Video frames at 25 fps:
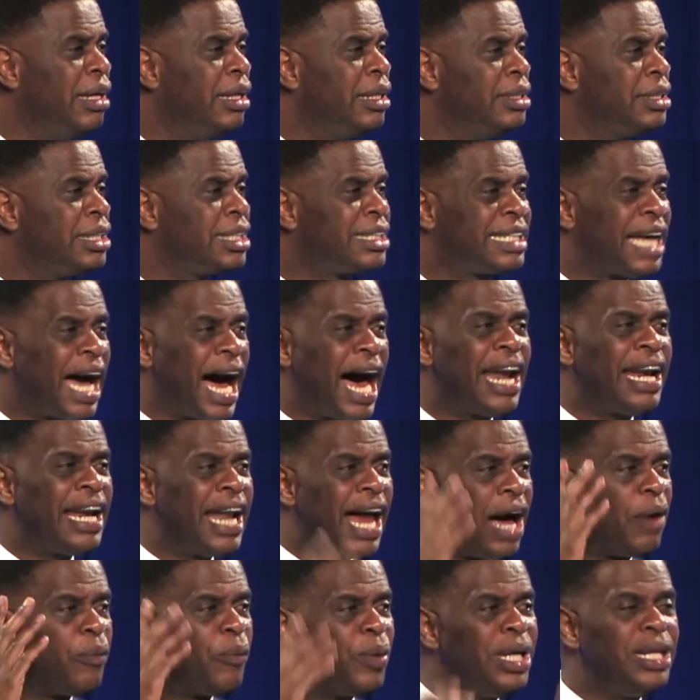It's God
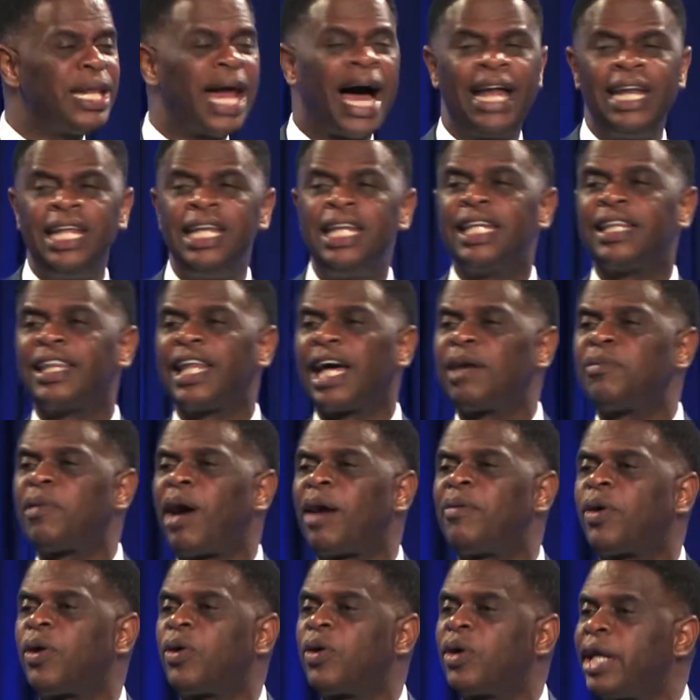and I. We, I need to think
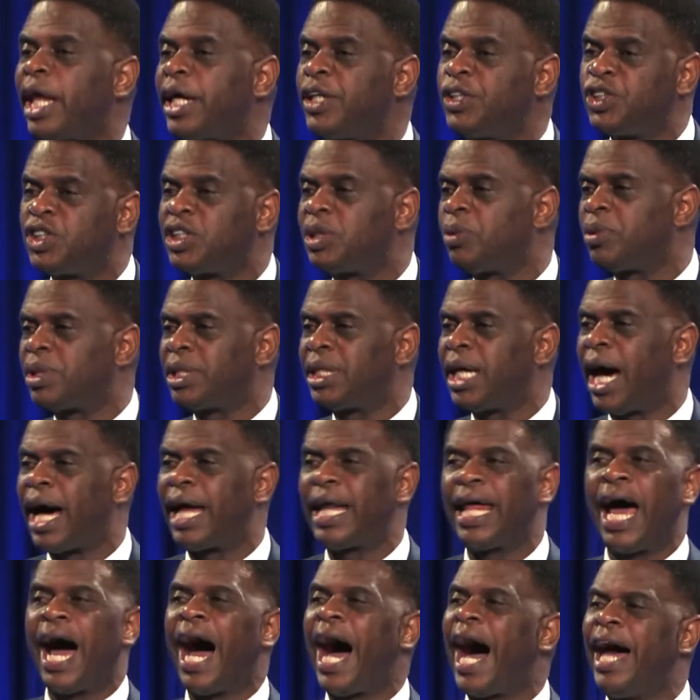about my relationship with
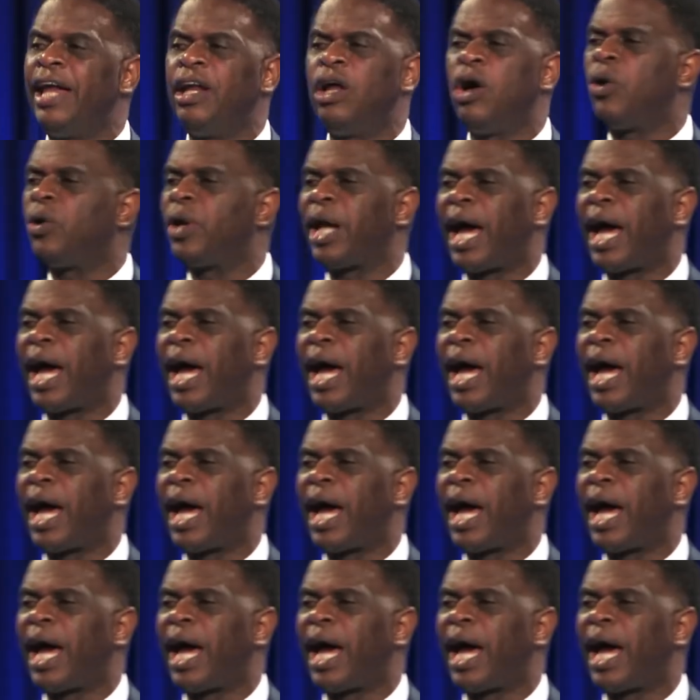God. I don't,